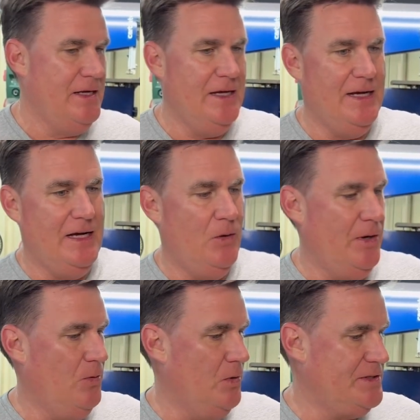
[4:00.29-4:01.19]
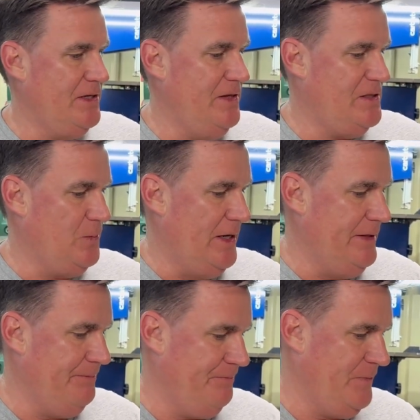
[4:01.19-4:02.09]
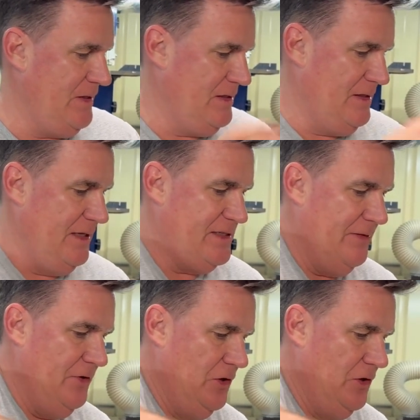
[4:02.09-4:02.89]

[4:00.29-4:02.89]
I wonder what's in this one. Let's have a